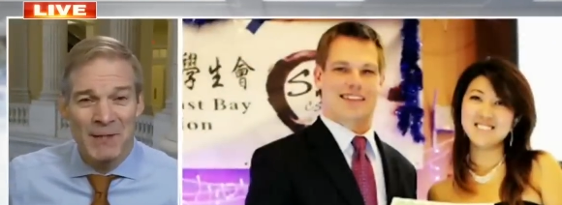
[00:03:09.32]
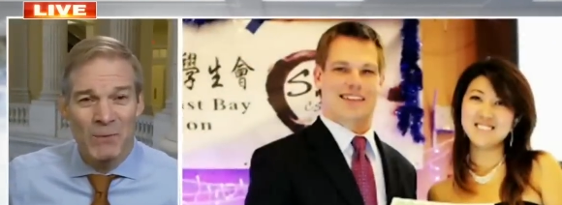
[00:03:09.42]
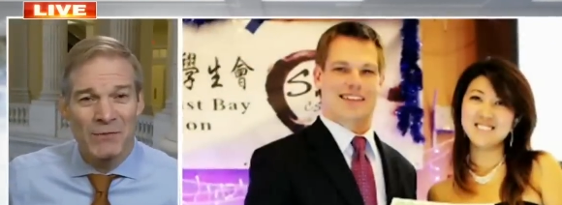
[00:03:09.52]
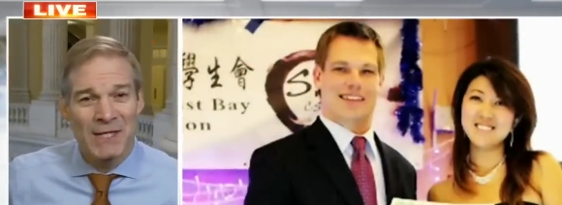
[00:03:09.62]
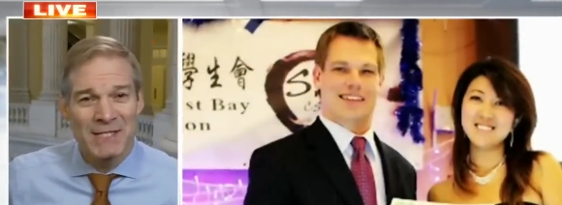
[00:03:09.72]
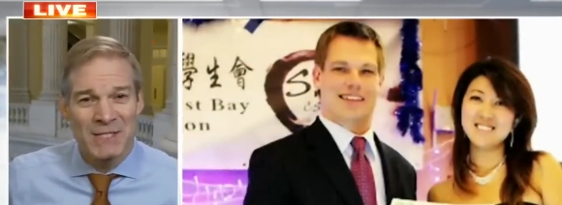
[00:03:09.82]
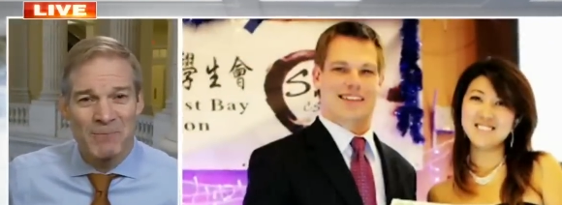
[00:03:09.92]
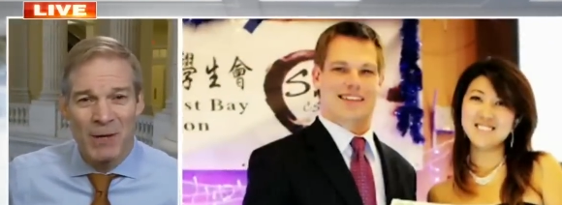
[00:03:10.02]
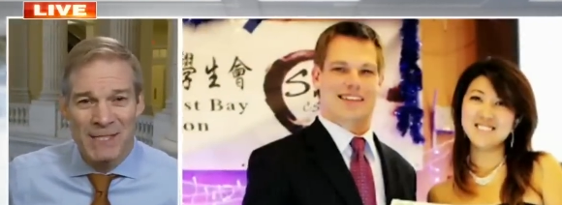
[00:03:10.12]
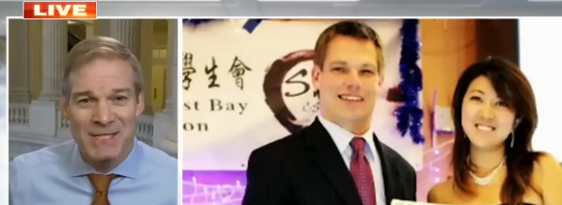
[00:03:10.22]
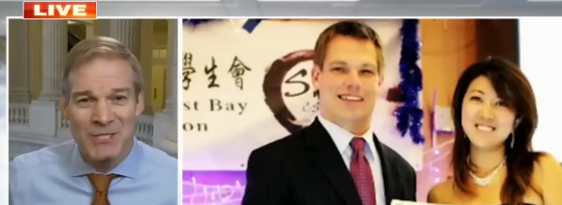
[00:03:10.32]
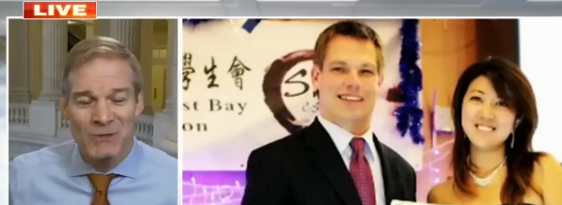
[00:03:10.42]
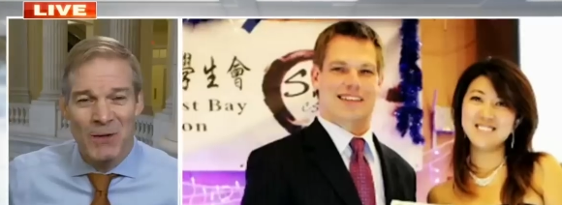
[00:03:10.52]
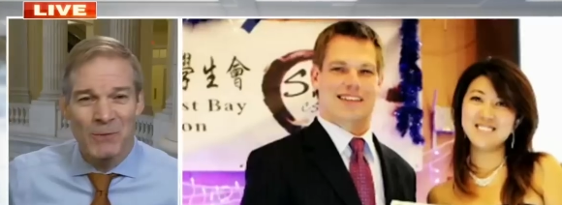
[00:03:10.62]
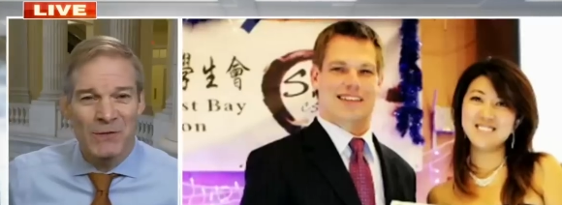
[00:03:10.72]
Speaker 1: me? What they did to President
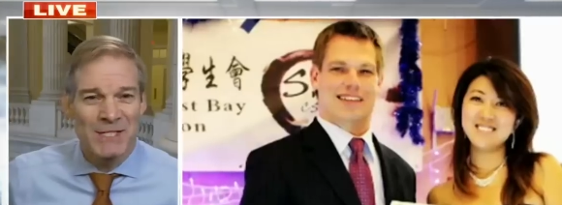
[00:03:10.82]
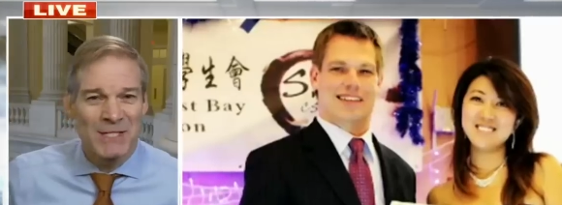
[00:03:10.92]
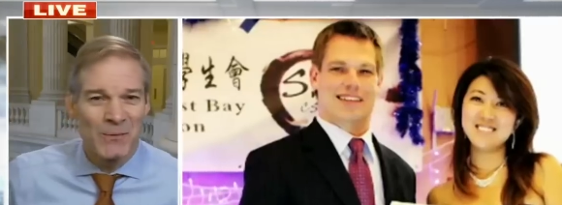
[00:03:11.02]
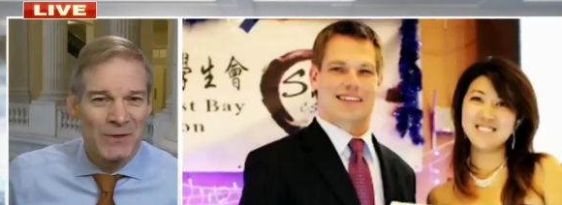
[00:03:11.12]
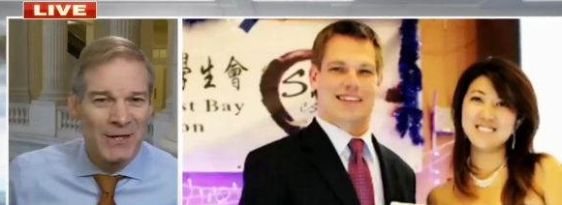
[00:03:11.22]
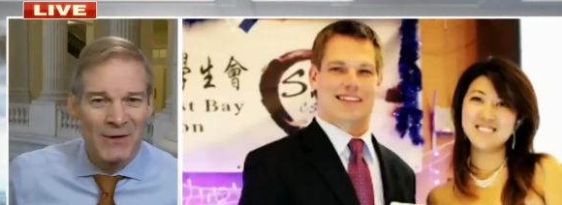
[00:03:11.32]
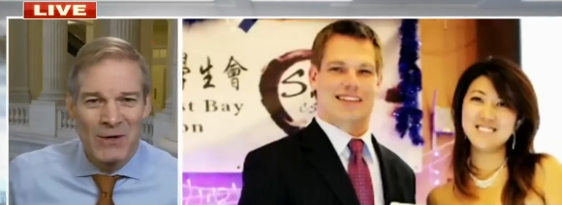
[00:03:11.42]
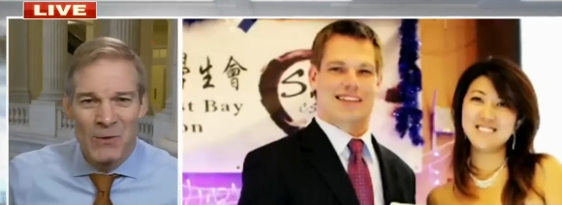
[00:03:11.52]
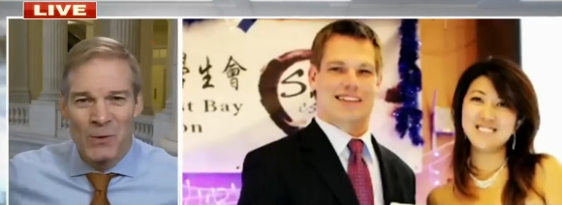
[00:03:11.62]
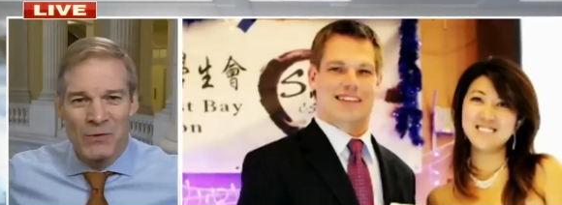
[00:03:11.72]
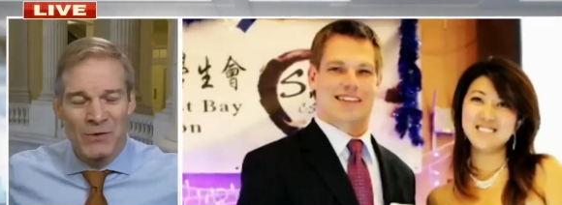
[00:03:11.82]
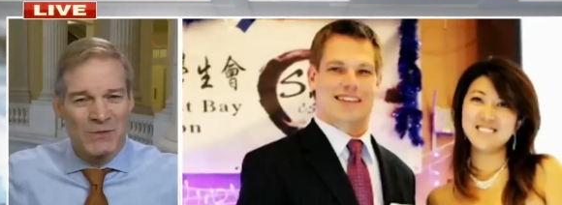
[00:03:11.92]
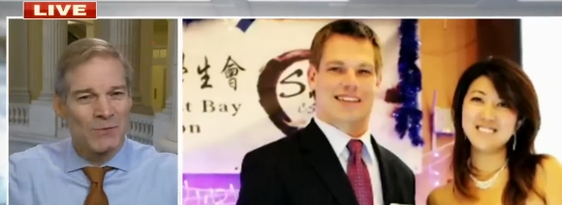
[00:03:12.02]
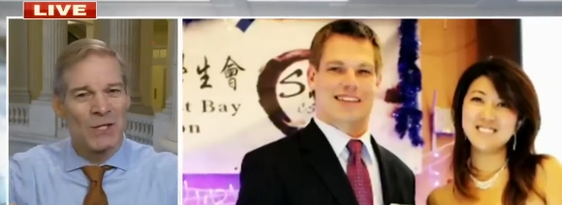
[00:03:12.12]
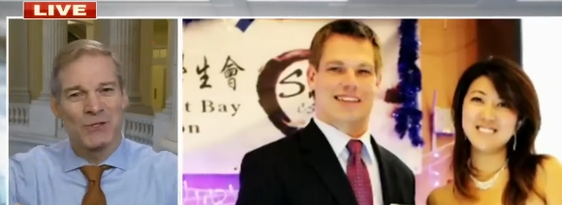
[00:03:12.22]
Trump, what they did with their with the,
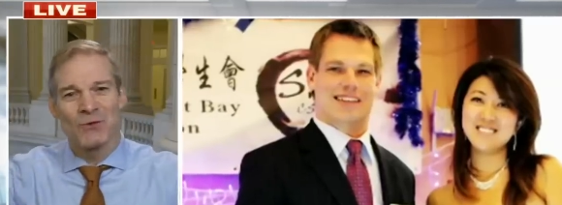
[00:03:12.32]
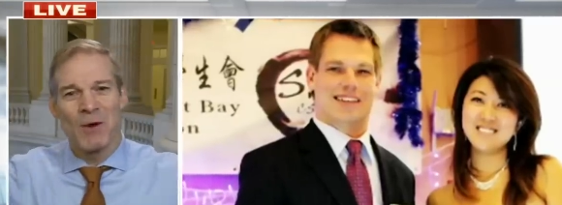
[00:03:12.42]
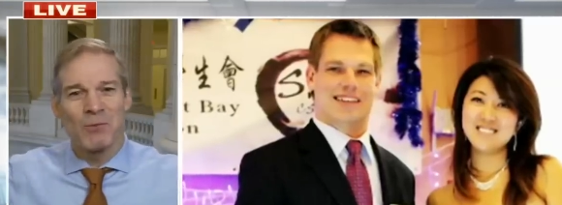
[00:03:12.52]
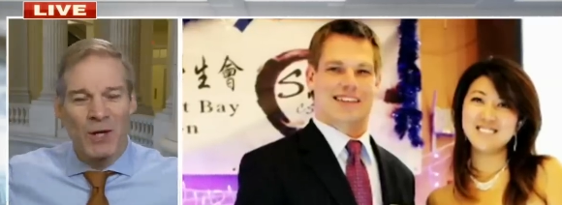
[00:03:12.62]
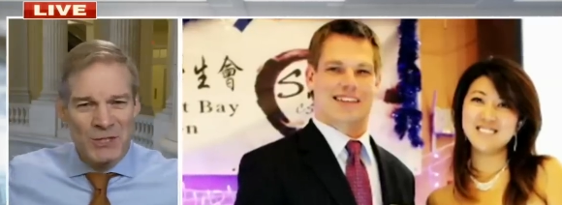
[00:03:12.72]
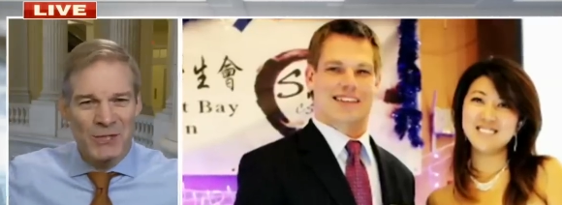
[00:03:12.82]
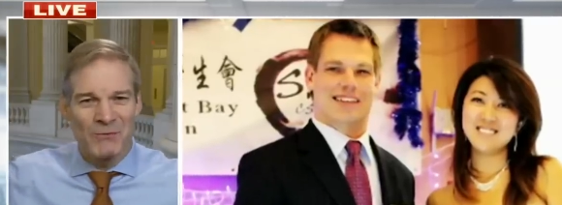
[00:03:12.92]
the Trump Russia